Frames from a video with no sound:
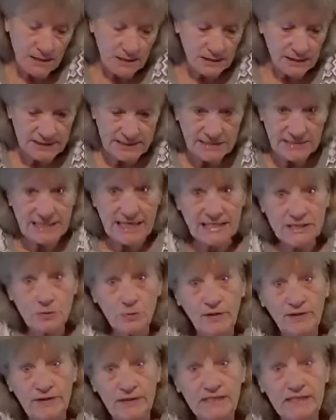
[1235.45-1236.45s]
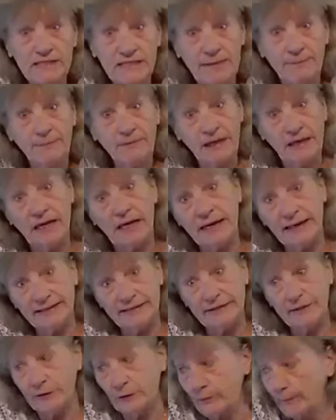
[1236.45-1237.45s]
At least that's what the septic guy
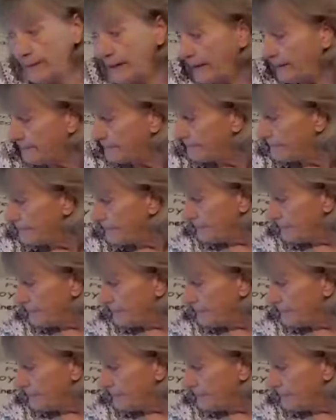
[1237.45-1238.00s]
told me.